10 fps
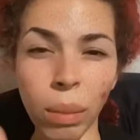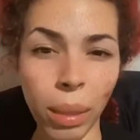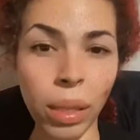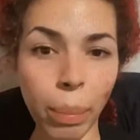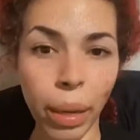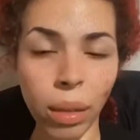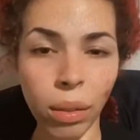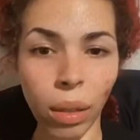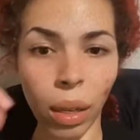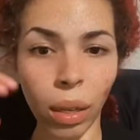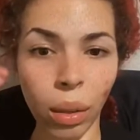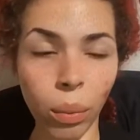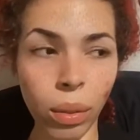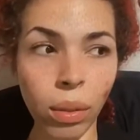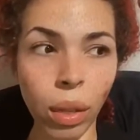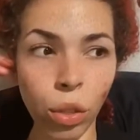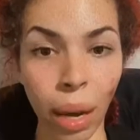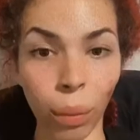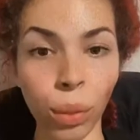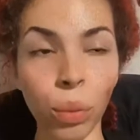because this is such an intimate
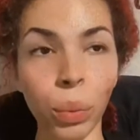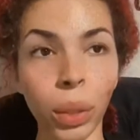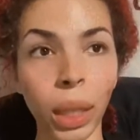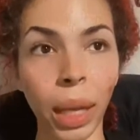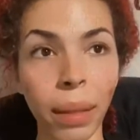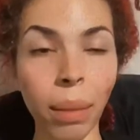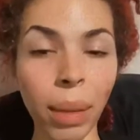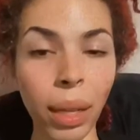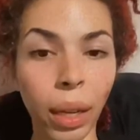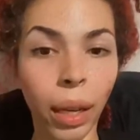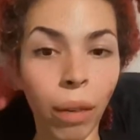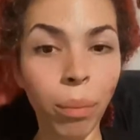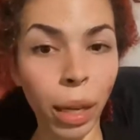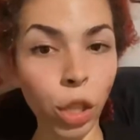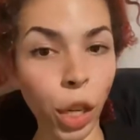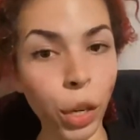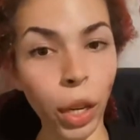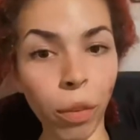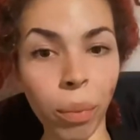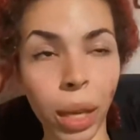space, and it was really
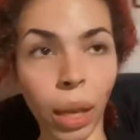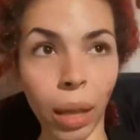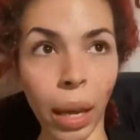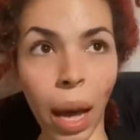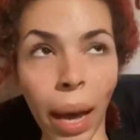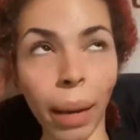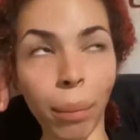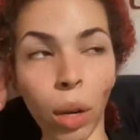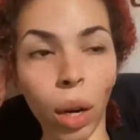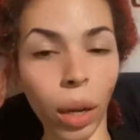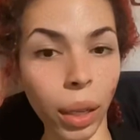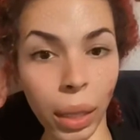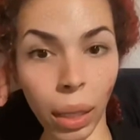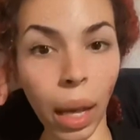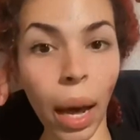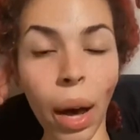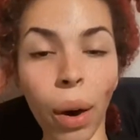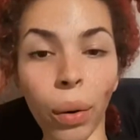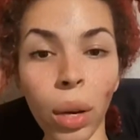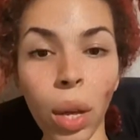like the beginning of my journey of being like,
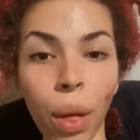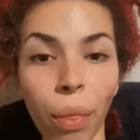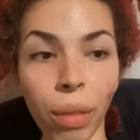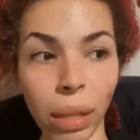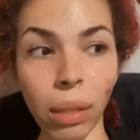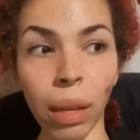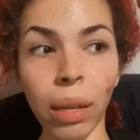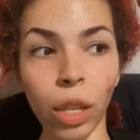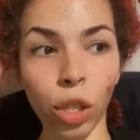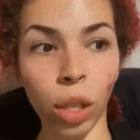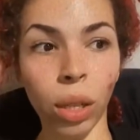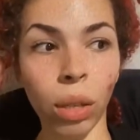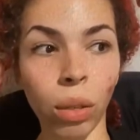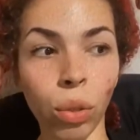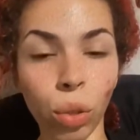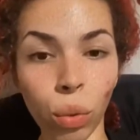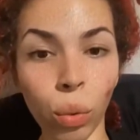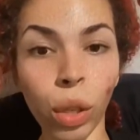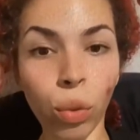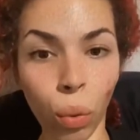I am not going to allow
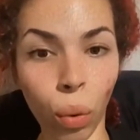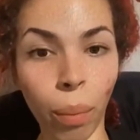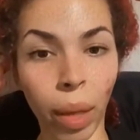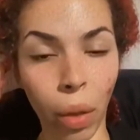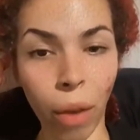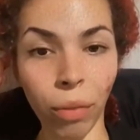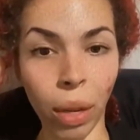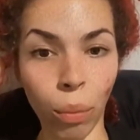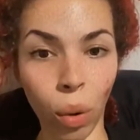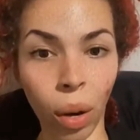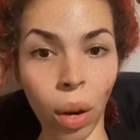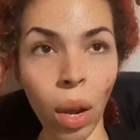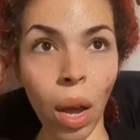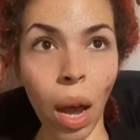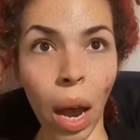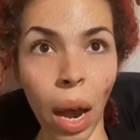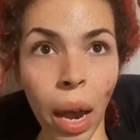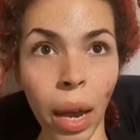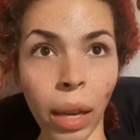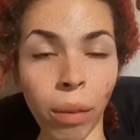this condition to control my
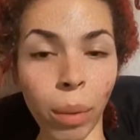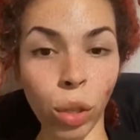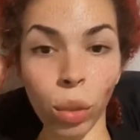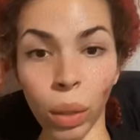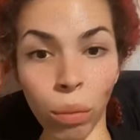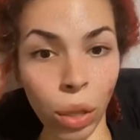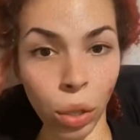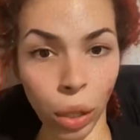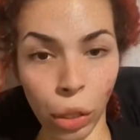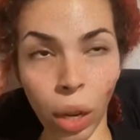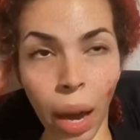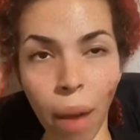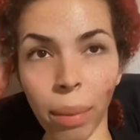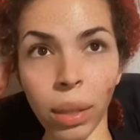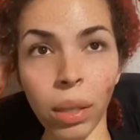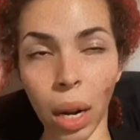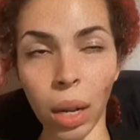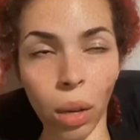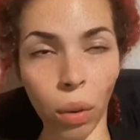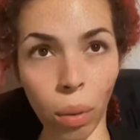life anymore. I have been
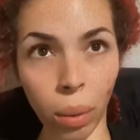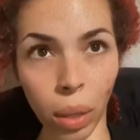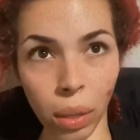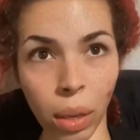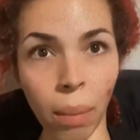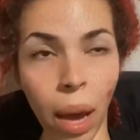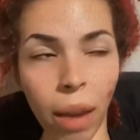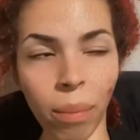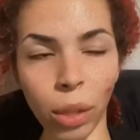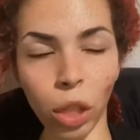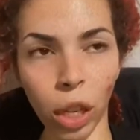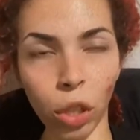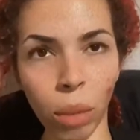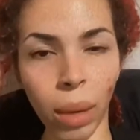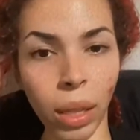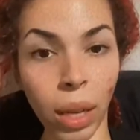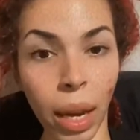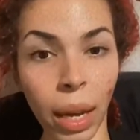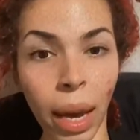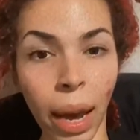doing research. I have been studying
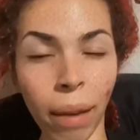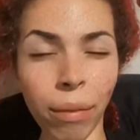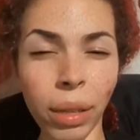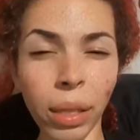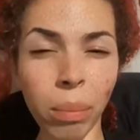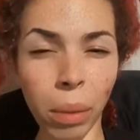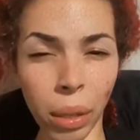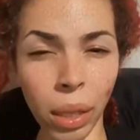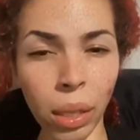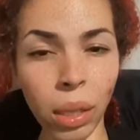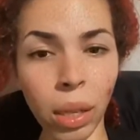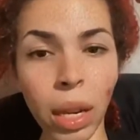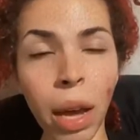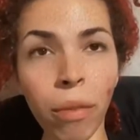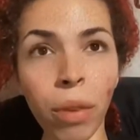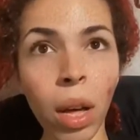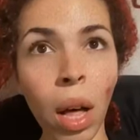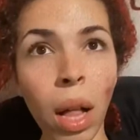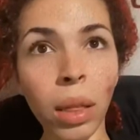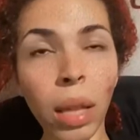herbalism. I have been changing my diet. I have
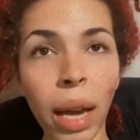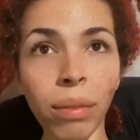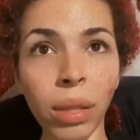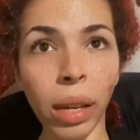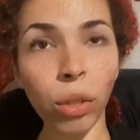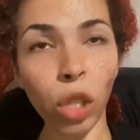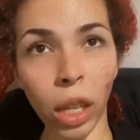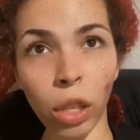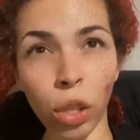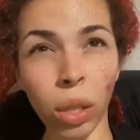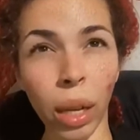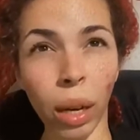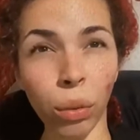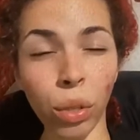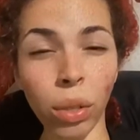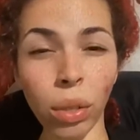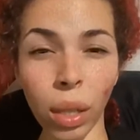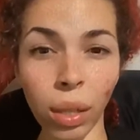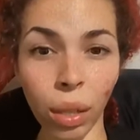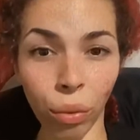experienced enough
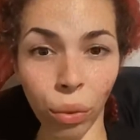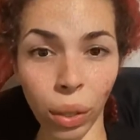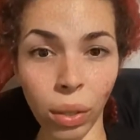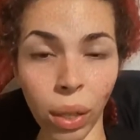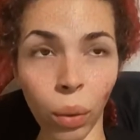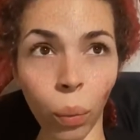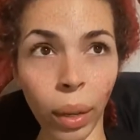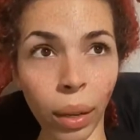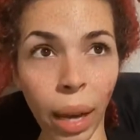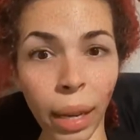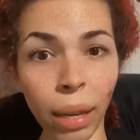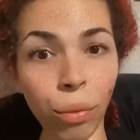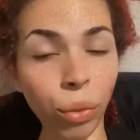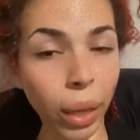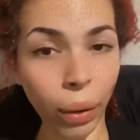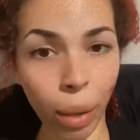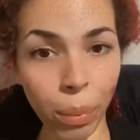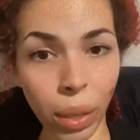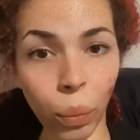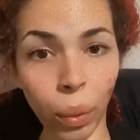lifestyle changes now to see the difference
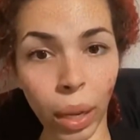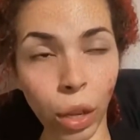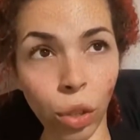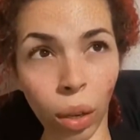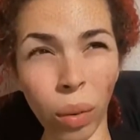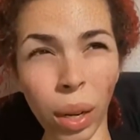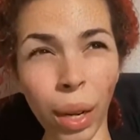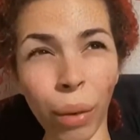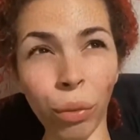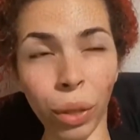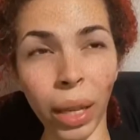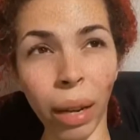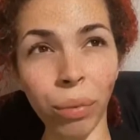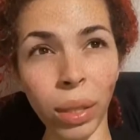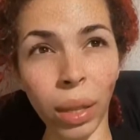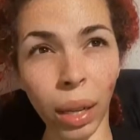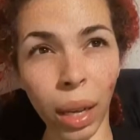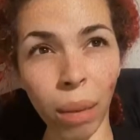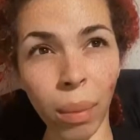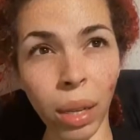in when I get flare-ups and when I
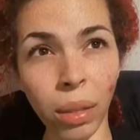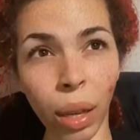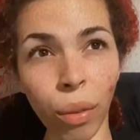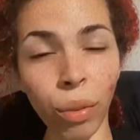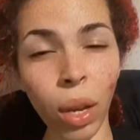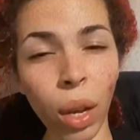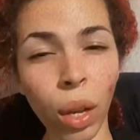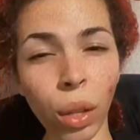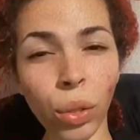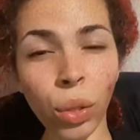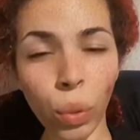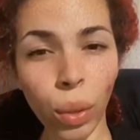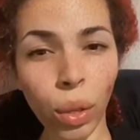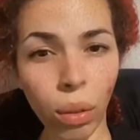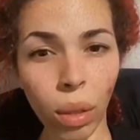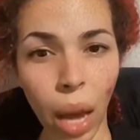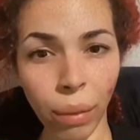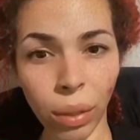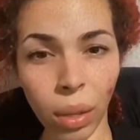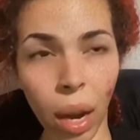don't, and I really have to dedicate myself
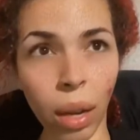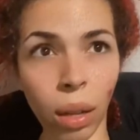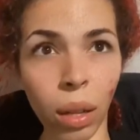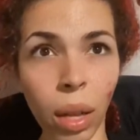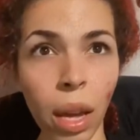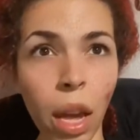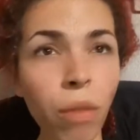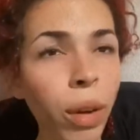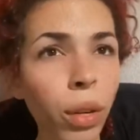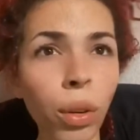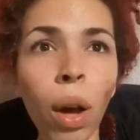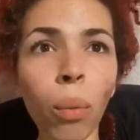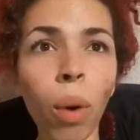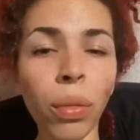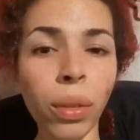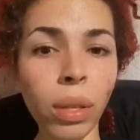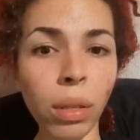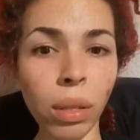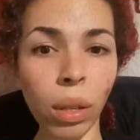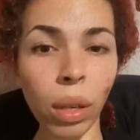to a new lifestyle
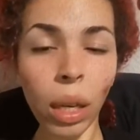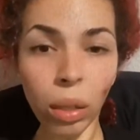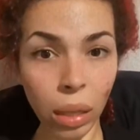if I